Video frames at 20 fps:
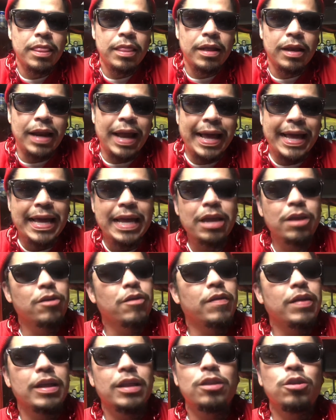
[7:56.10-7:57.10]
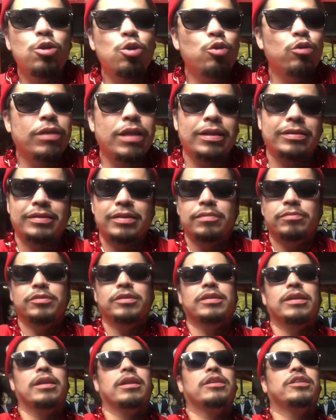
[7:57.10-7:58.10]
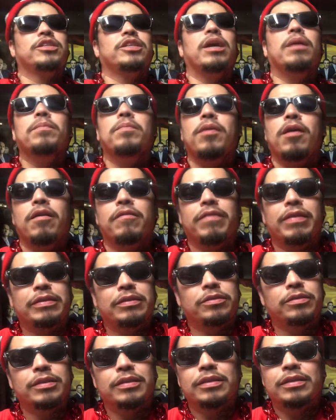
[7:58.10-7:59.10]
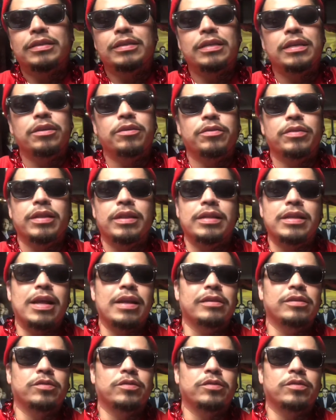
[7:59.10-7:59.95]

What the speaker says: Like, he already knew that someone's gonna jump off as soon as, you know, the Niners